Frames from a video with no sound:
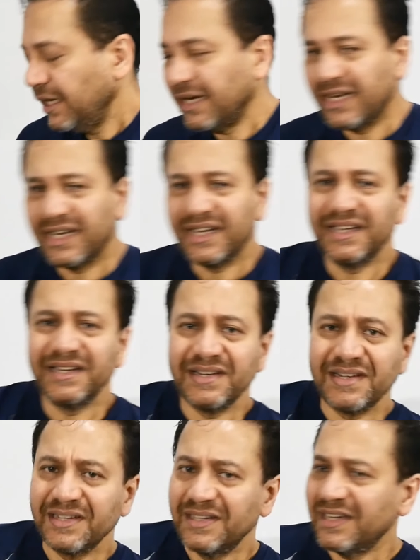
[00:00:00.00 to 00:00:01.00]

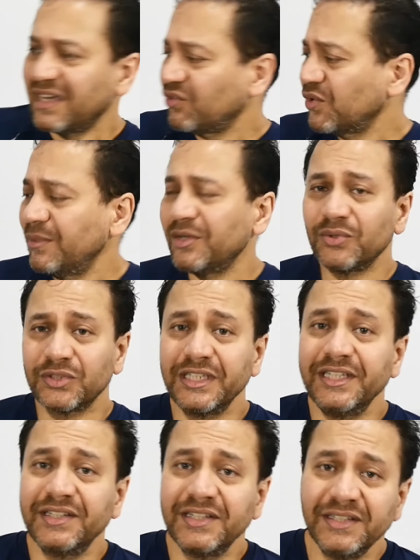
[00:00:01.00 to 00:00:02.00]
And I won't be
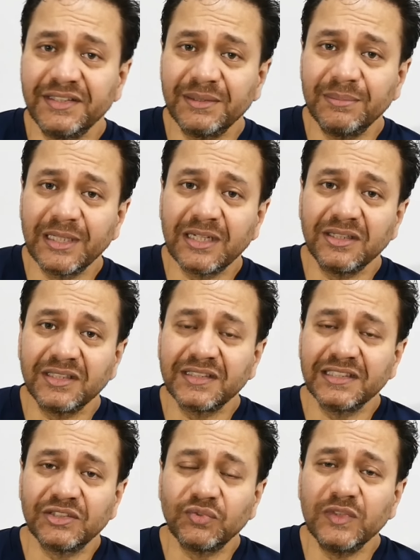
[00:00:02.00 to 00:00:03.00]
roasting it here because
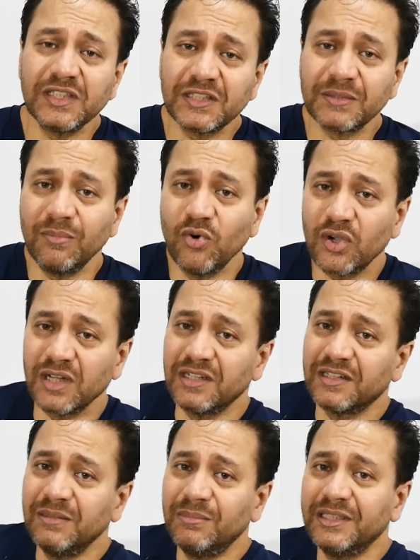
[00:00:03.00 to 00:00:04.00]
it will smoke a
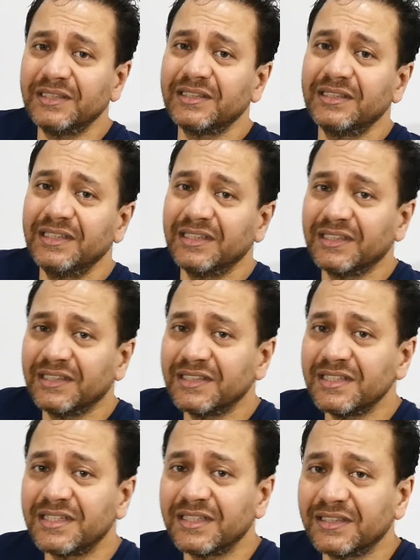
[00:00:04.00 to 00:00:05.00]
little bit,
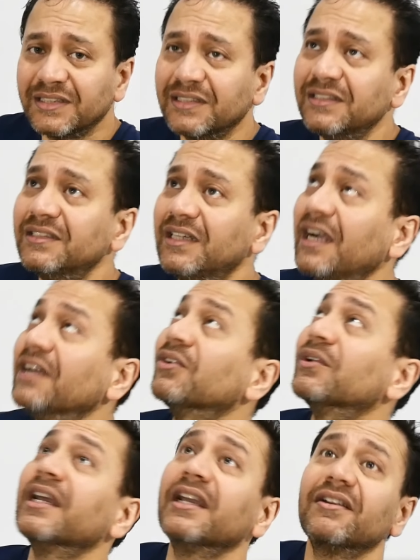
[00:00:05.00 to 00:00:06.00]
and I
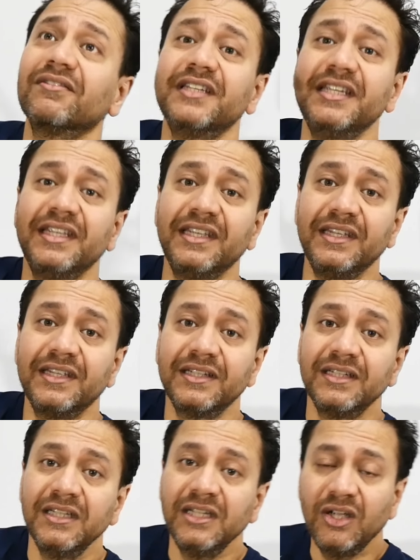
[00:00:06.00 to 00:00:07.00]
don't have the
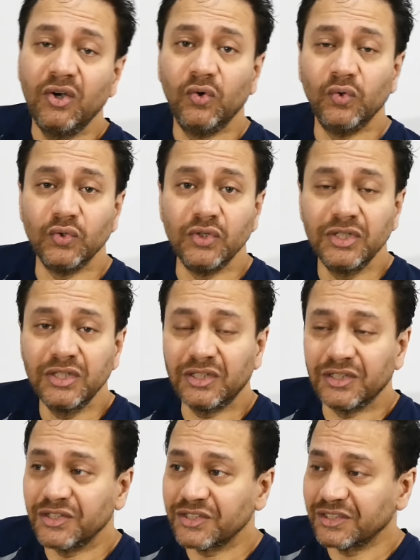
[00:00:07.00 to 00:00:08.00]
hood
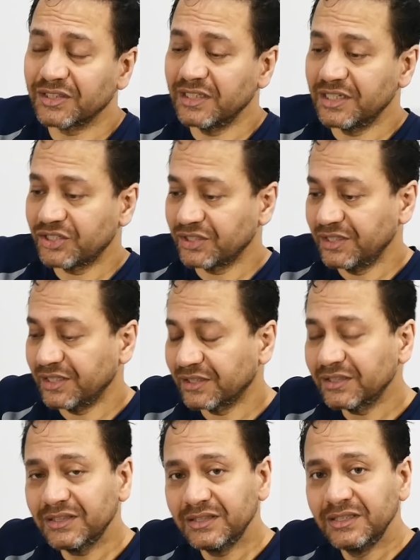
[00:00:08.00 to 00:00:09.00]
or circulation here.